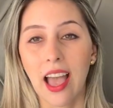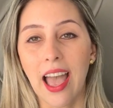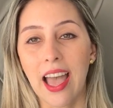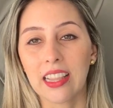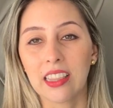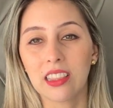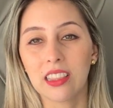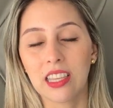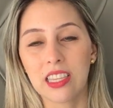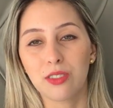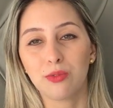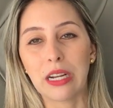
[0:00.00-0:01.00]
had
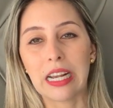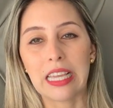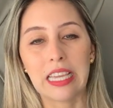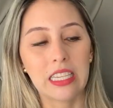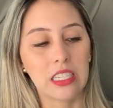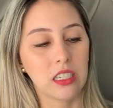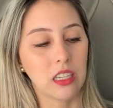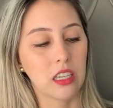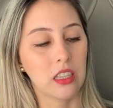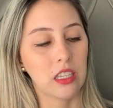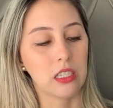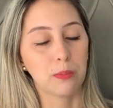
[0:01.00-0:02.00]
this release
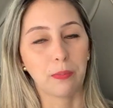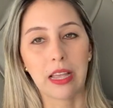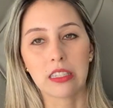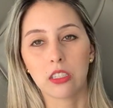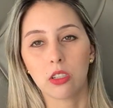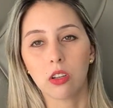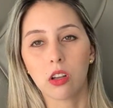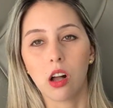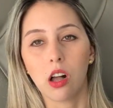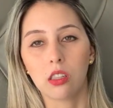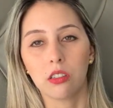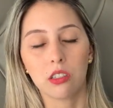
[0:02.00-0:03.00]
in these pastel
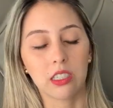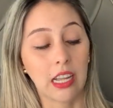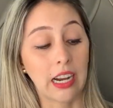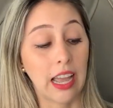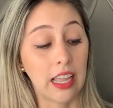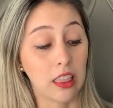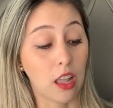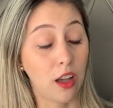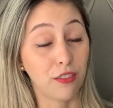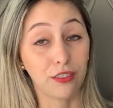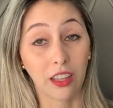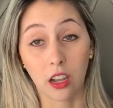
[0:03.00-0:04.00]
colors and I
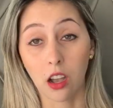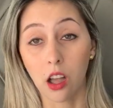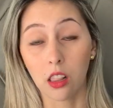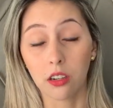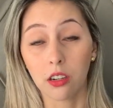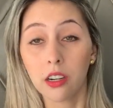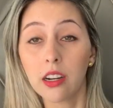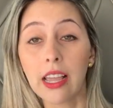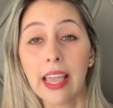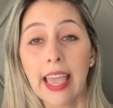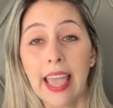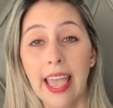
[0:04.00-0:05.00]
love the color
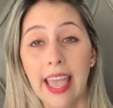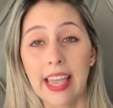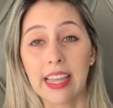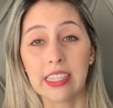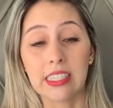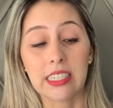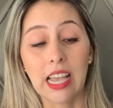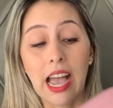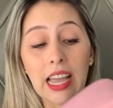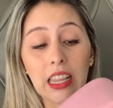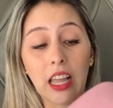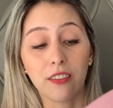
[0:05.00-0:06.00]
and
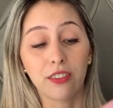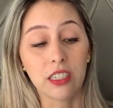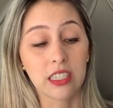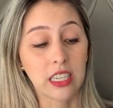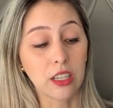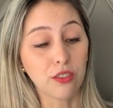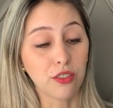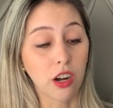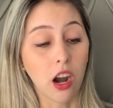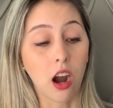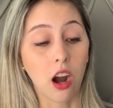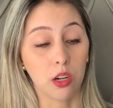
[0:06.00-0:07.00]
I love the silver
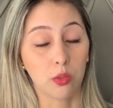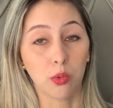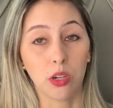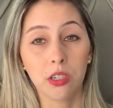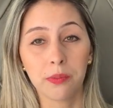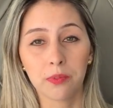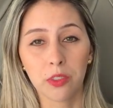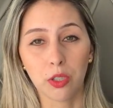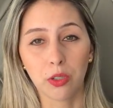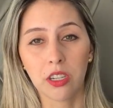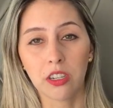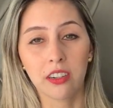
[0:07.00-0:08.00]
hardware,
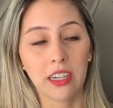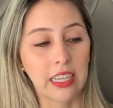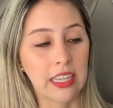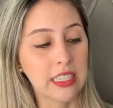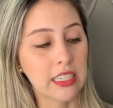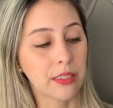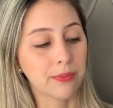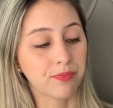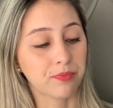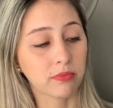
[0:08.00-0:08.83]
so here it is.